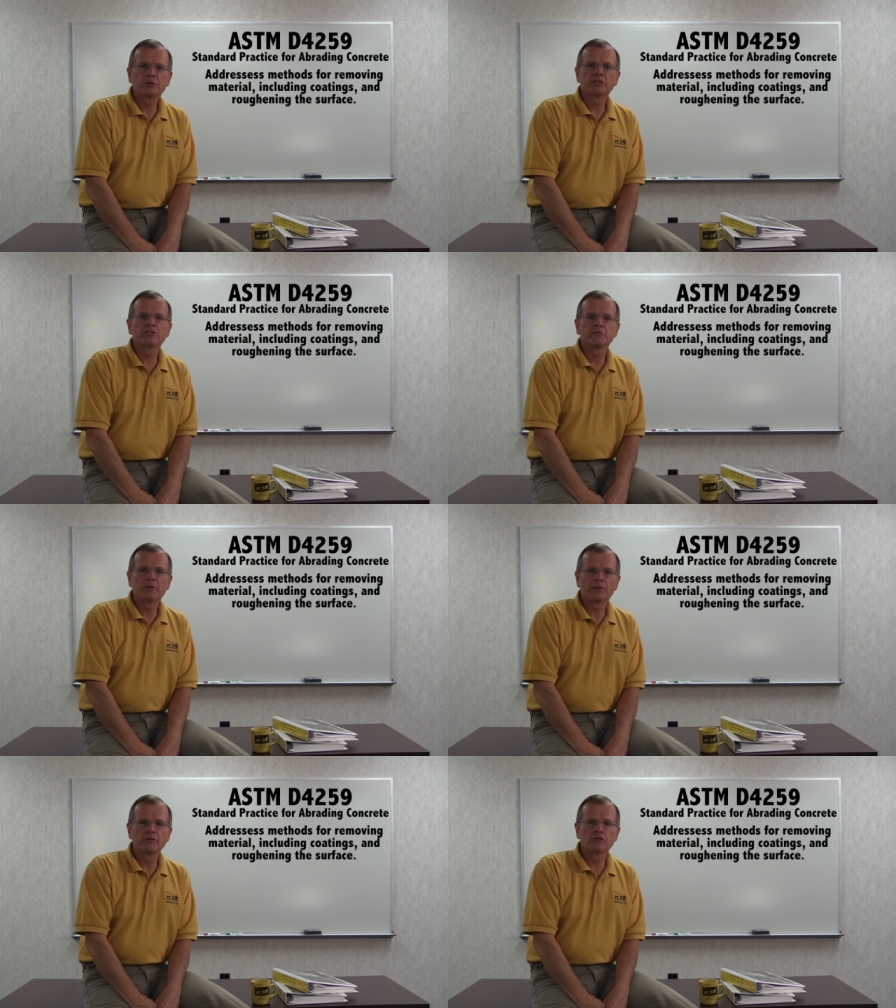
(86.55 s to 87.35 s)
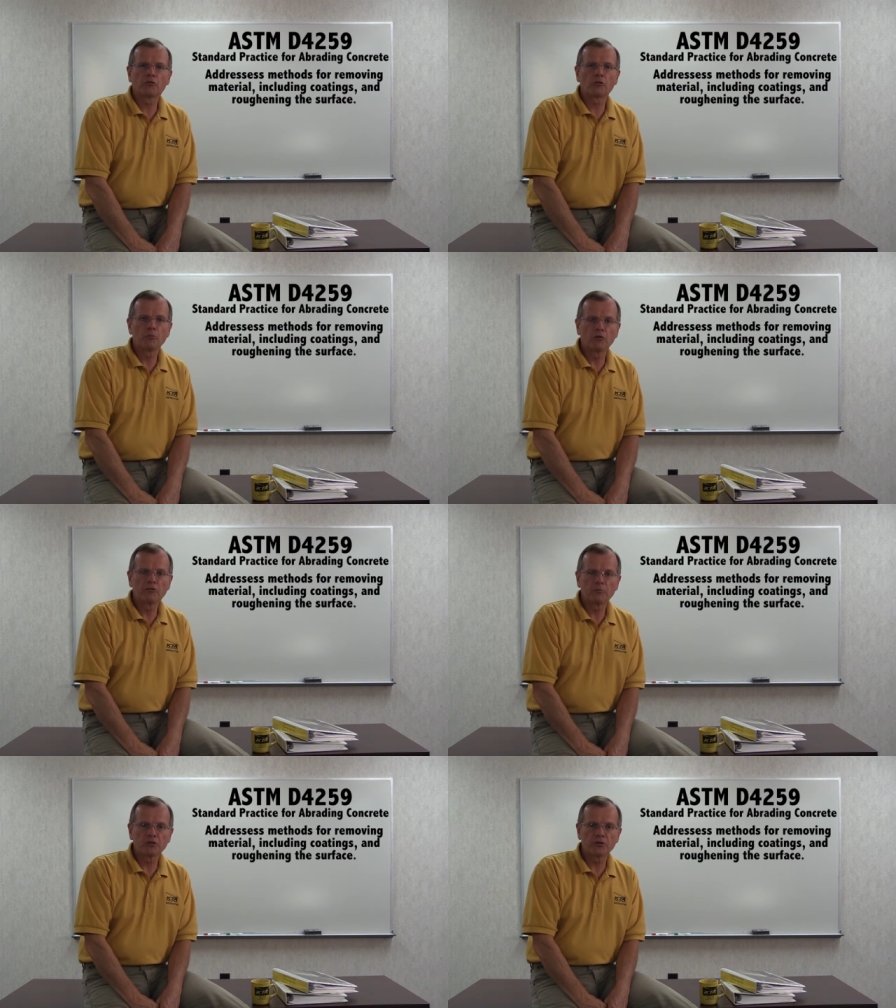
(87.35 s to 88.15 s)
addresses methods for
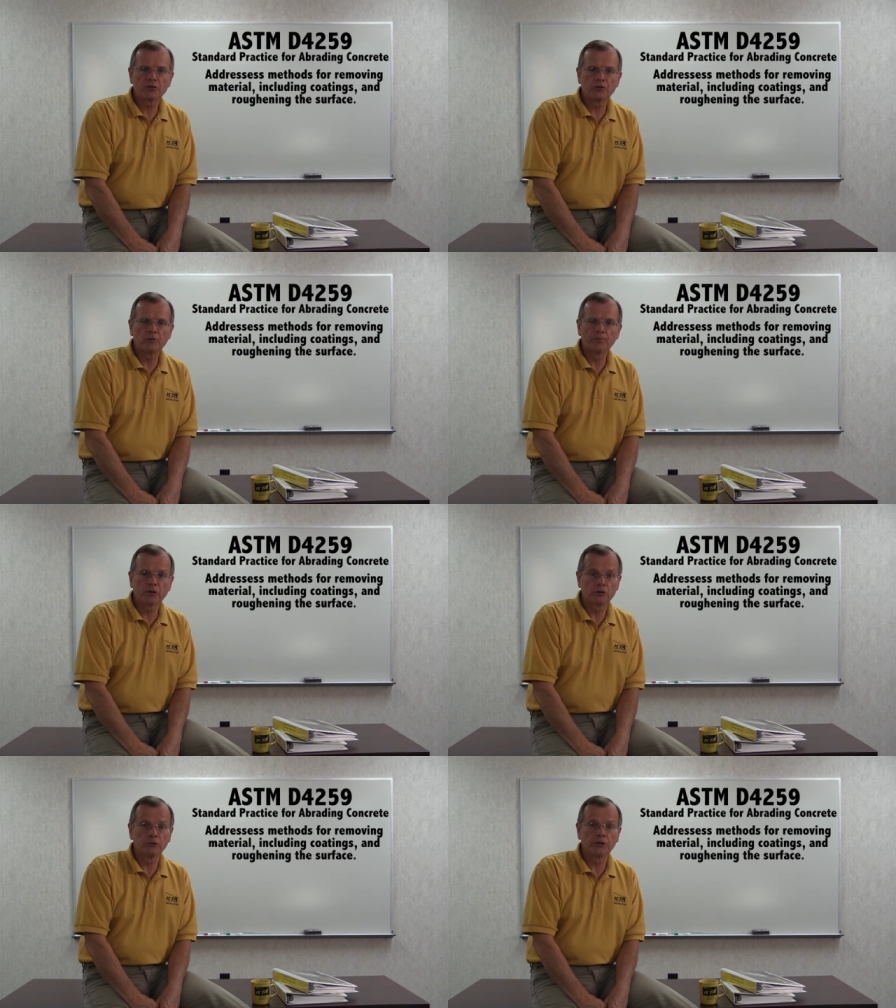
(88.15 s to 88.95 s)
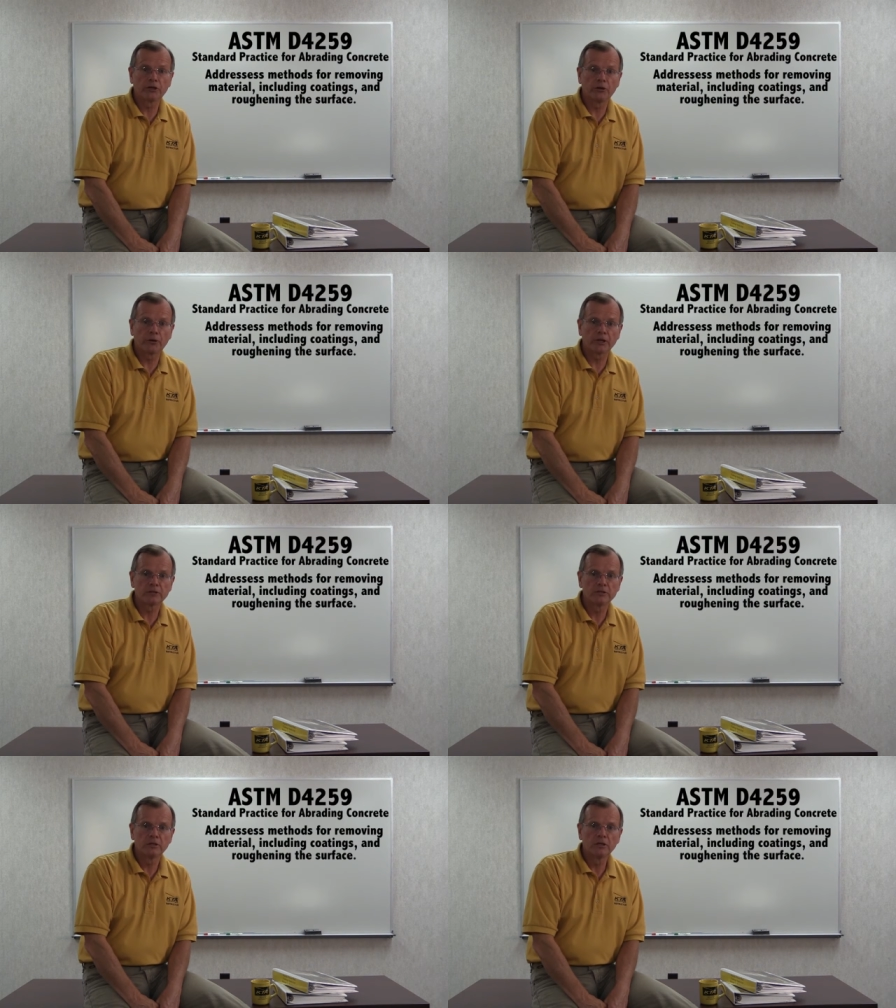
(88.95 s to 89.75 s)
removing material, including
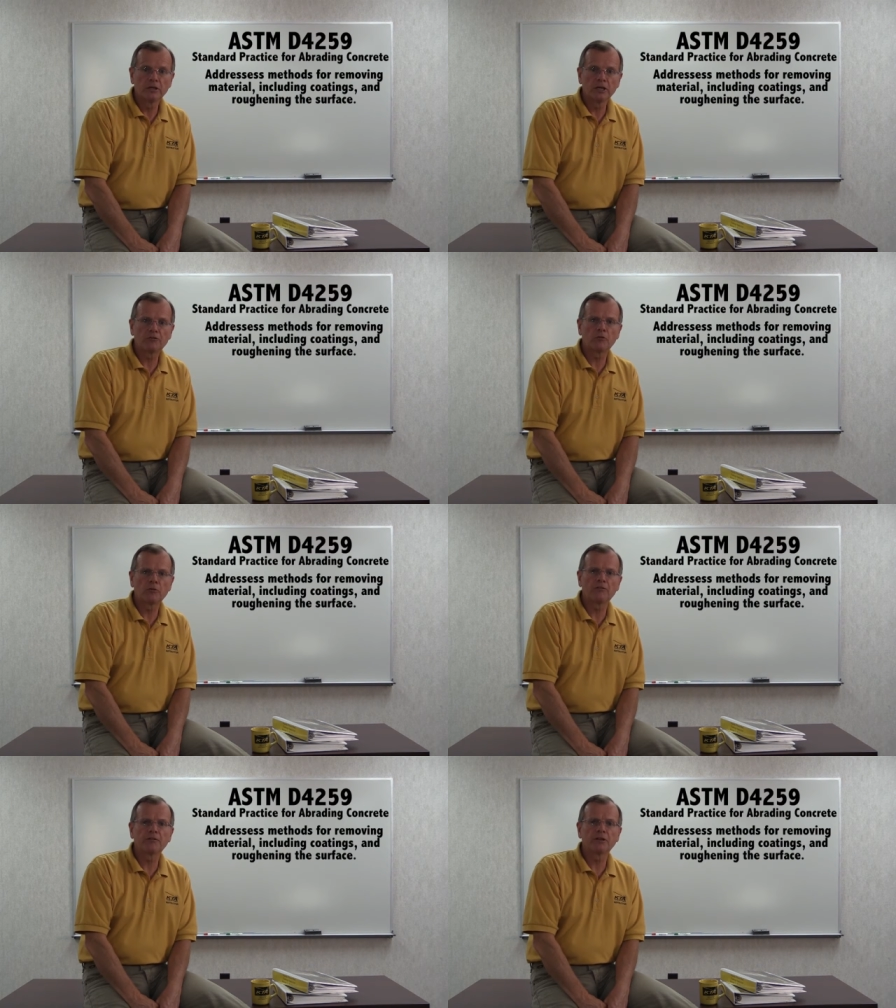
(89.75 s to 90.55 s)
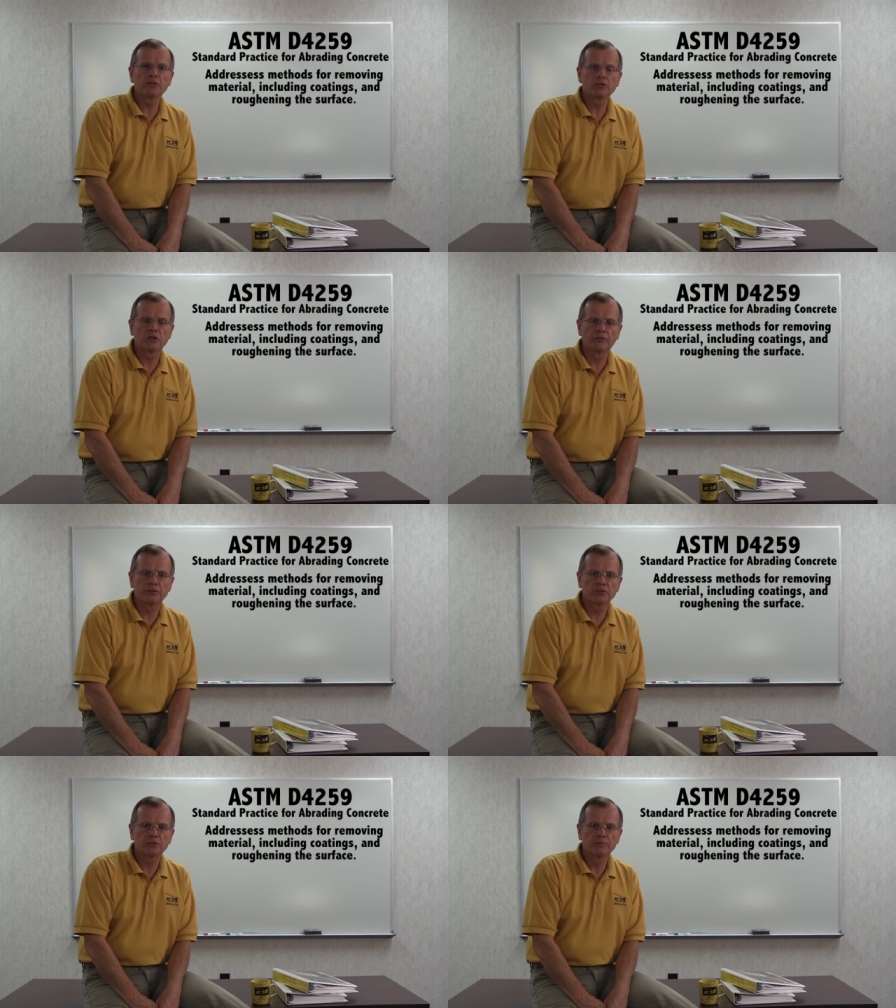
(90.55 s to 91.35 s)
coatings, and for roughening the
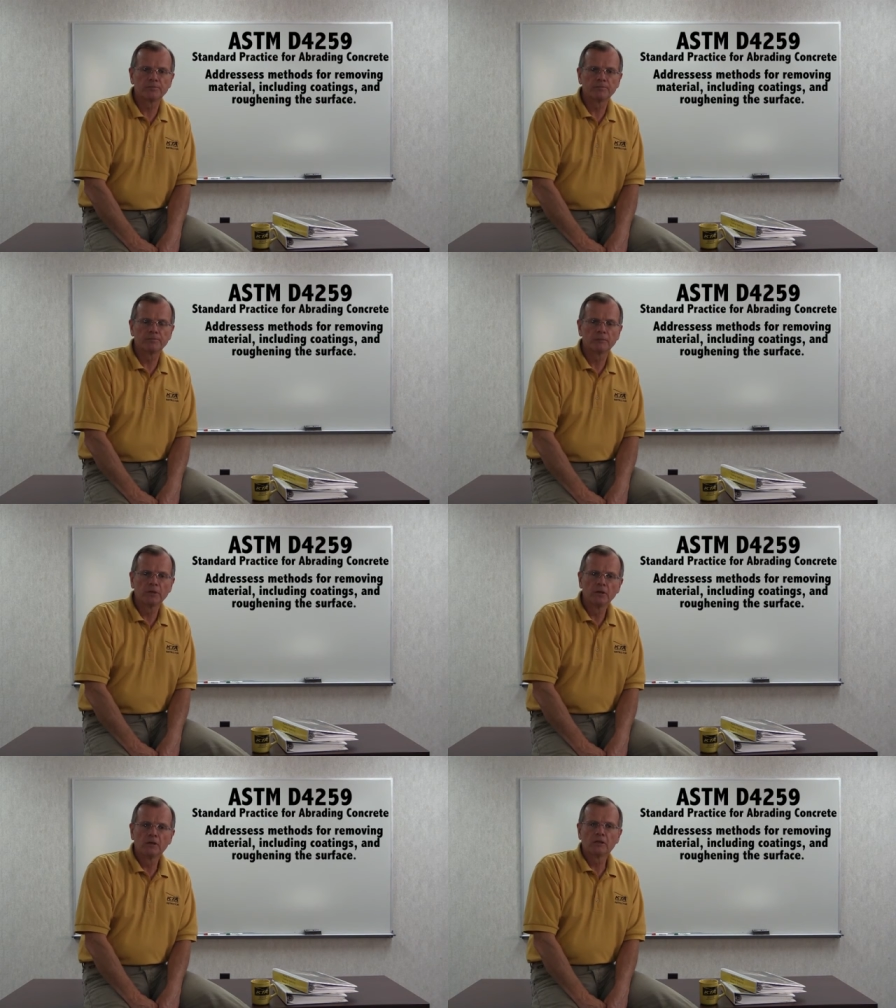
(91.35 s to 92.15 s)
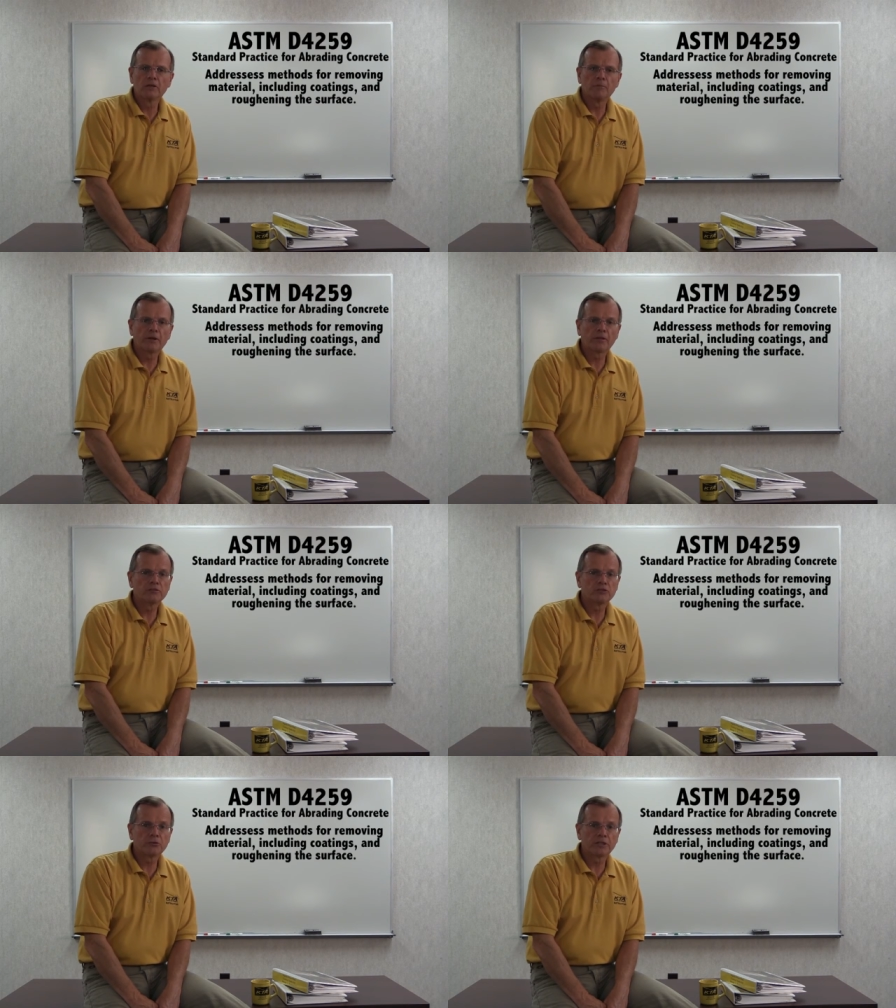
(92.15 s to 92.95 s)
surface. The
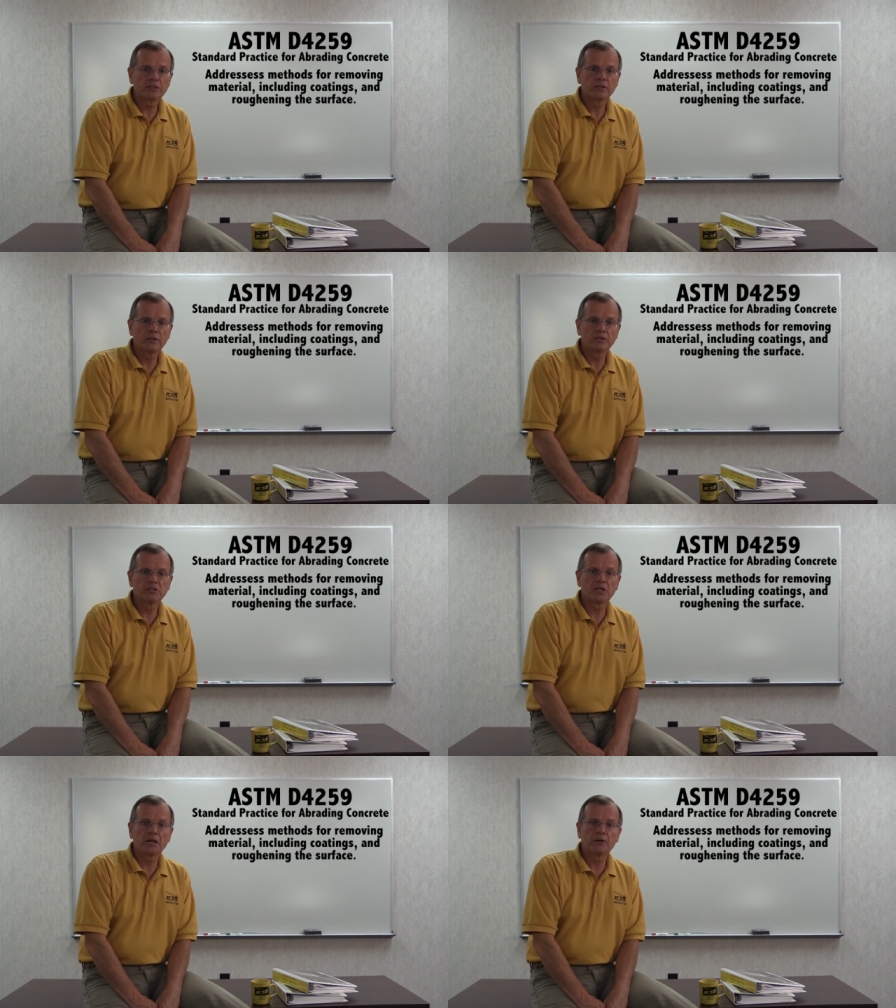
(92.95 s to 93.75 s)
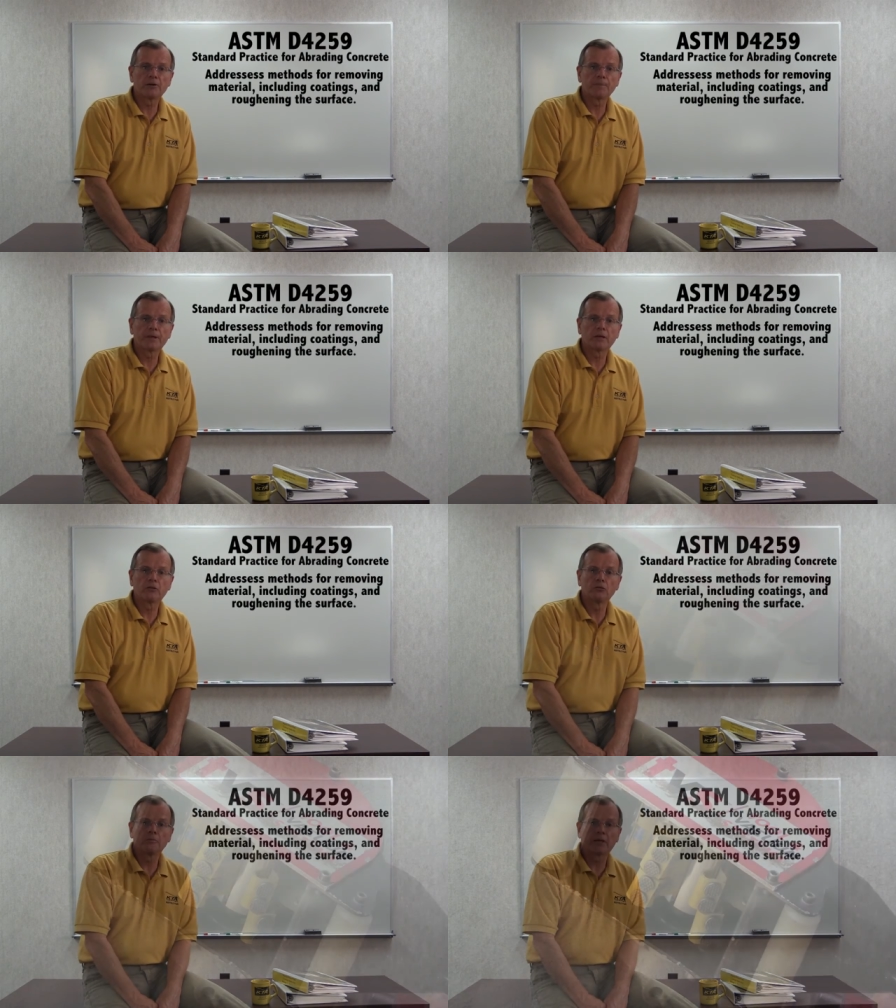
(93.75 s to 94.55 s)
methods addressed in this standard include